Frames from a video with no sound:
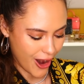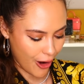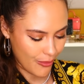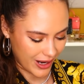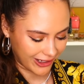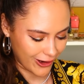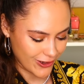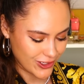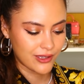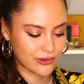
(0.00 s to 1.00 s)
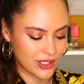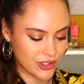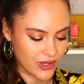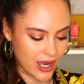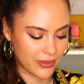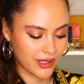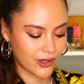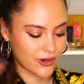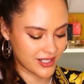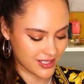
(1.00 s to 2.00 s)
Oh my gosh. Three strap.
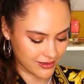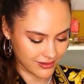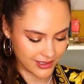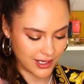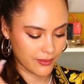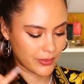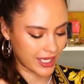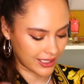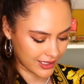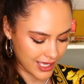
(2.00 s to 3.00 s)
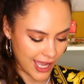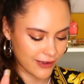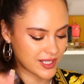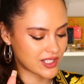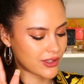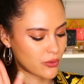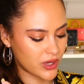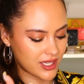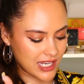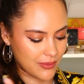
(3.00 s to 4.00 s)
Crystals, pink. I hope there's nothing
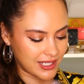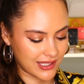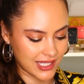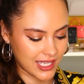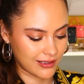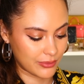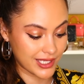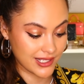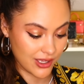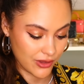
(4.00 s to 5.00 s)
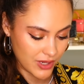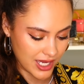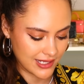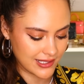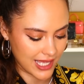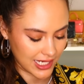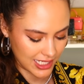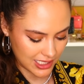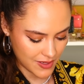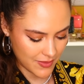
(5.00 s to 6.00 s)
weird happening at the heel, because otherwise they need to be